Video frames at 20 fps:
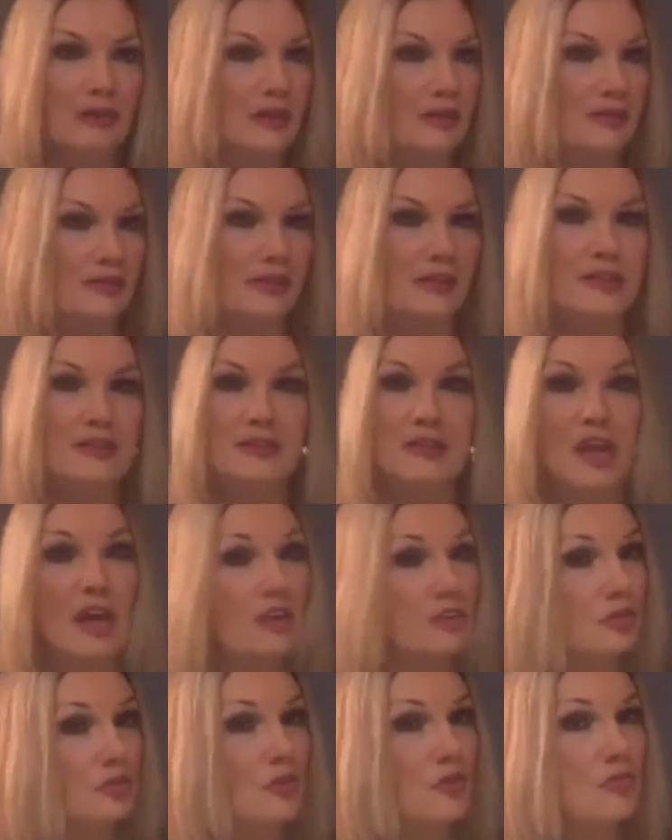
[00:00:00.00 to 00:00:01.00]
They said that
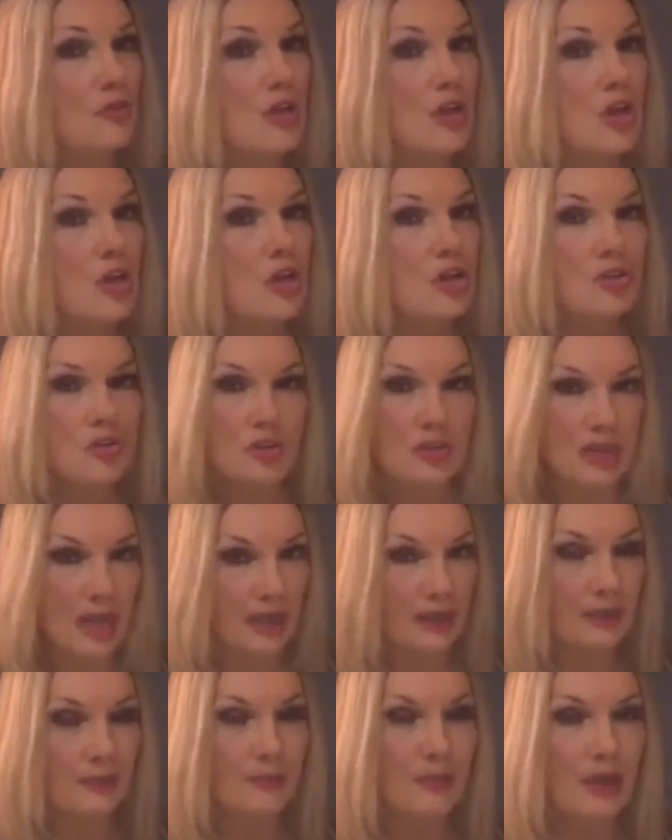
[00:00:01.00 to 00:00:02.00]
Taxstone should
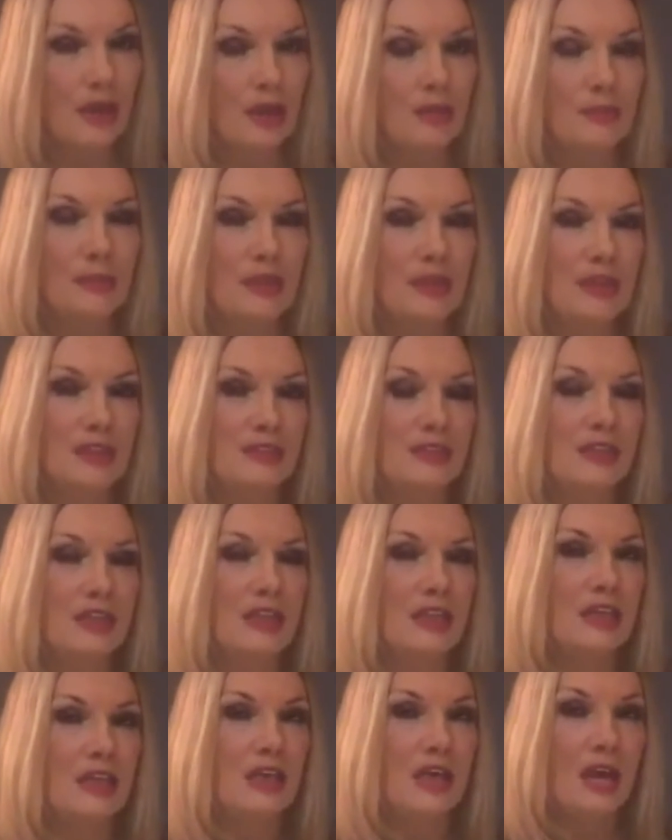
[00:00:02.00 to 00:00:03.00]
not get bail because
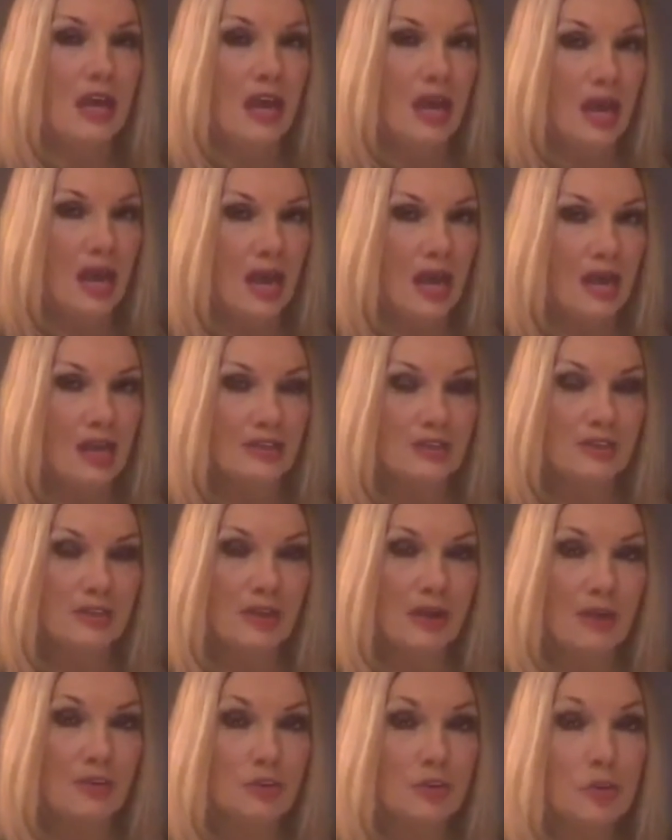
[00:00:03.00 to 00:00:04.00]
he
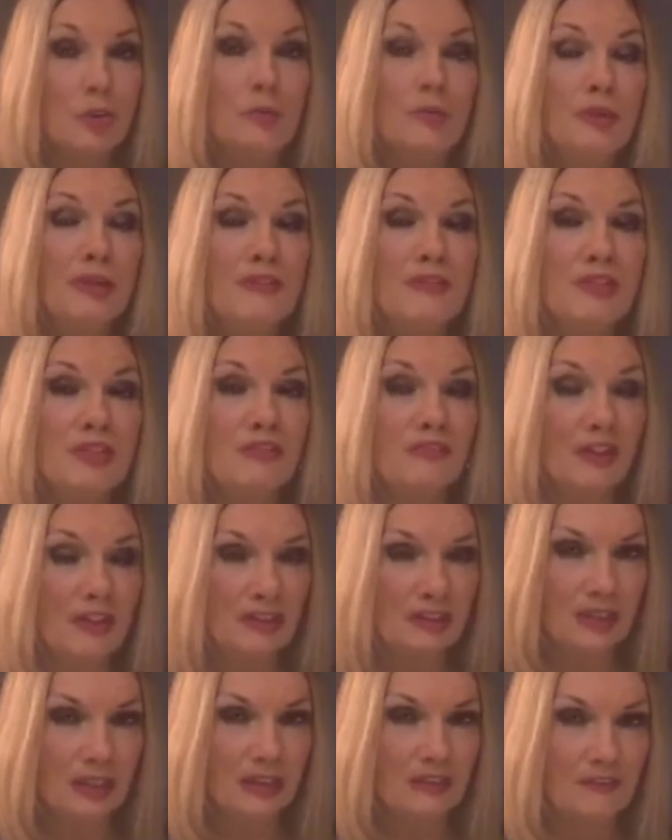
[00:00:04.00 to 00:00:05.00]
has 2 previous
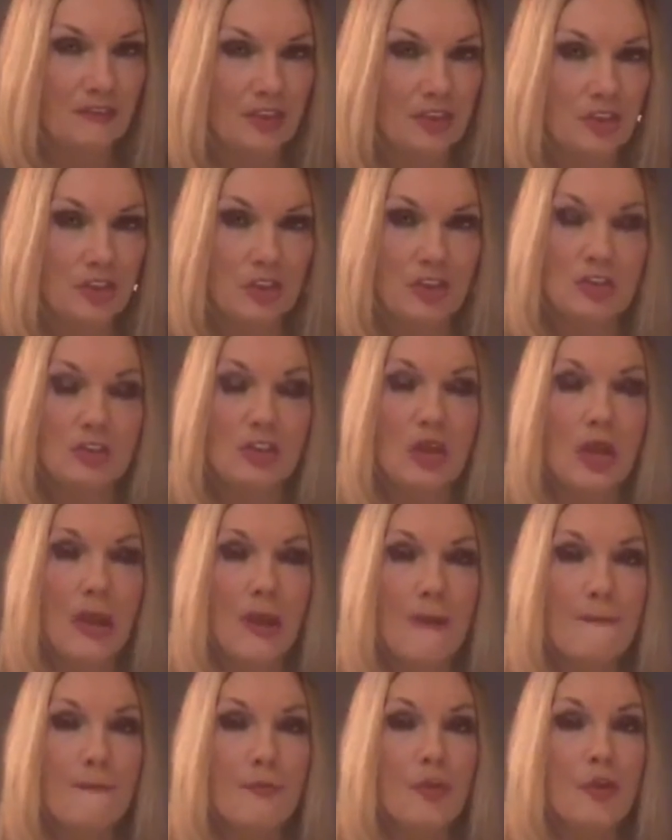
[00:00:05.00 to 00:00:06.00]
felony convictions,
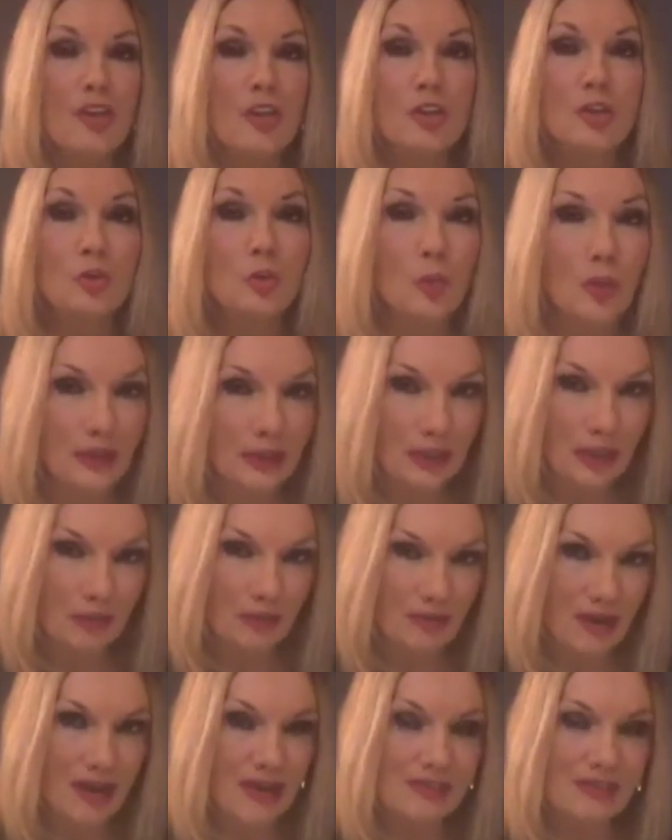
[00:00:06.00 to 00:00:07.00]
more than 20
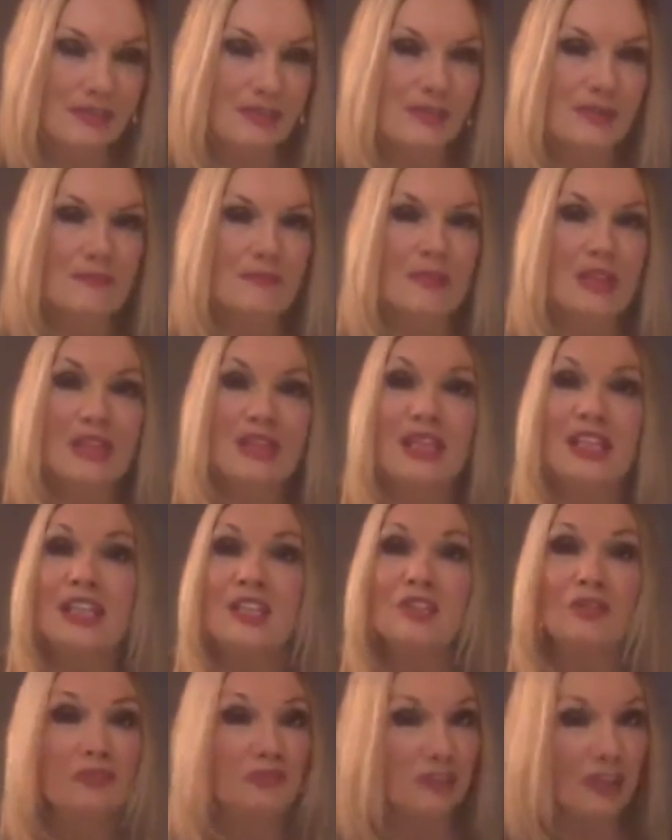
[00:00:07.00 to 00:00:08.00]
arrests, that
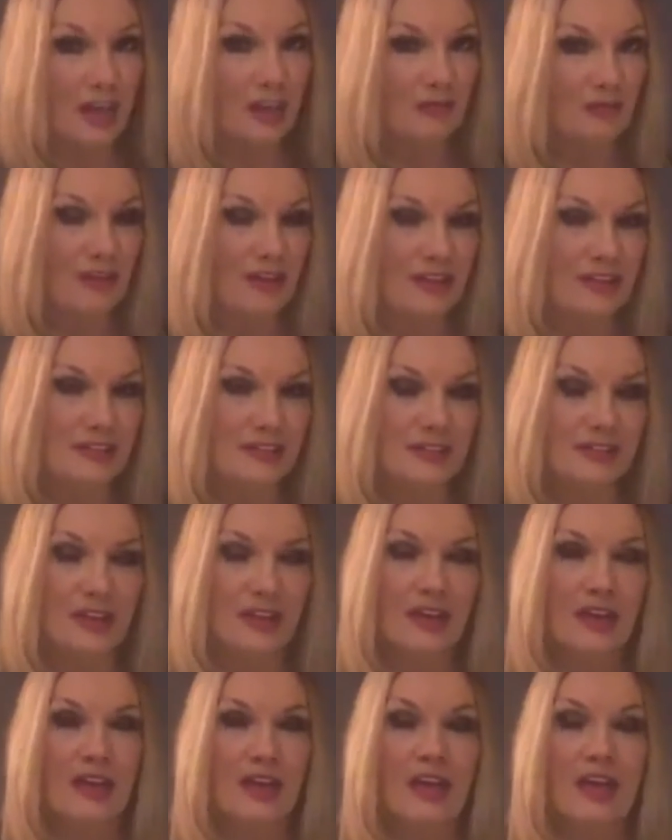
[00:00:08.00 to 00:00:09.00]
he's a flight risk,
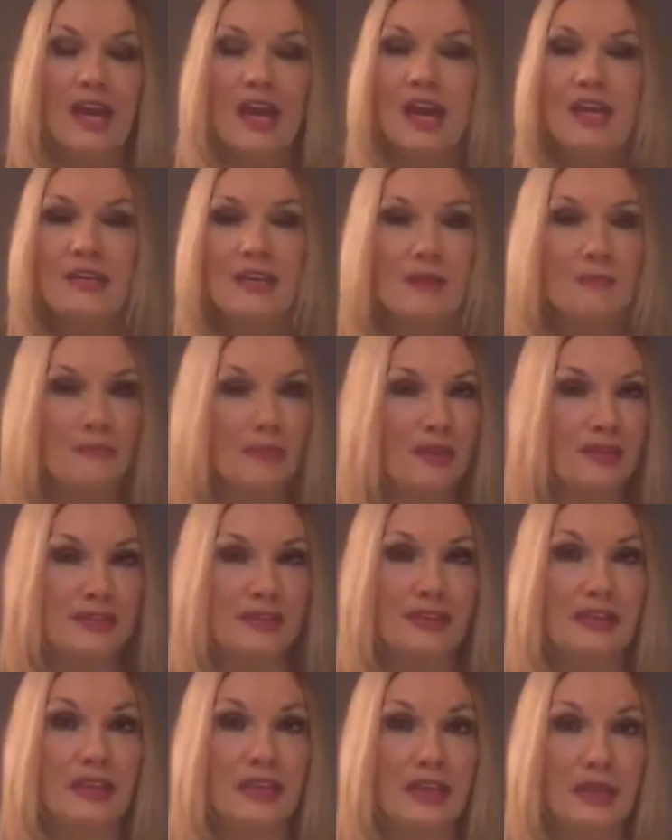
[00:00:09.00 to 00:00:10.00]
and that
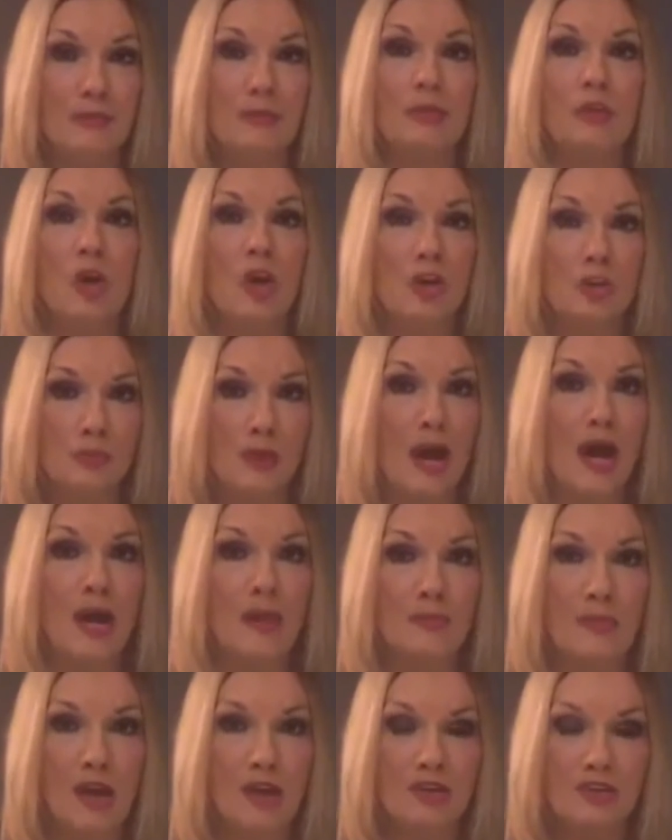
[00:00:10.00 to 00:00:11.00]
basically he belongs
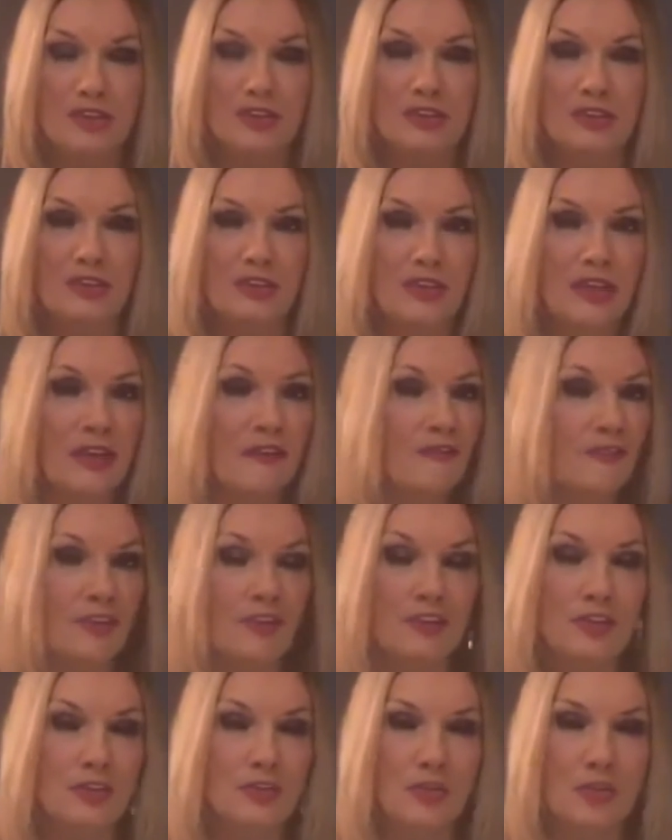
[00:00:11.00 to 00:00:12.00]
behind bars until they
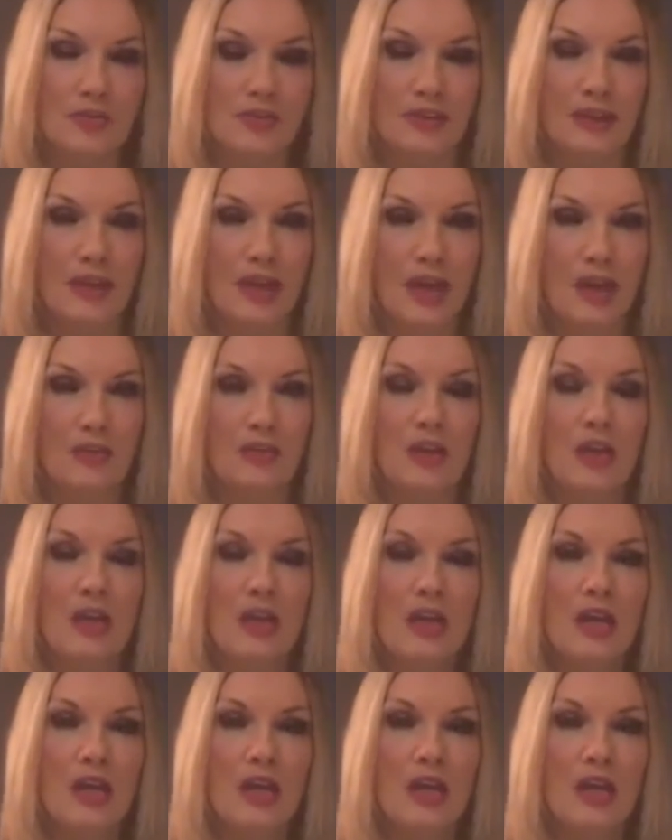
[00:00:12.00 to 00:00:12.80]
figure this whole thing out.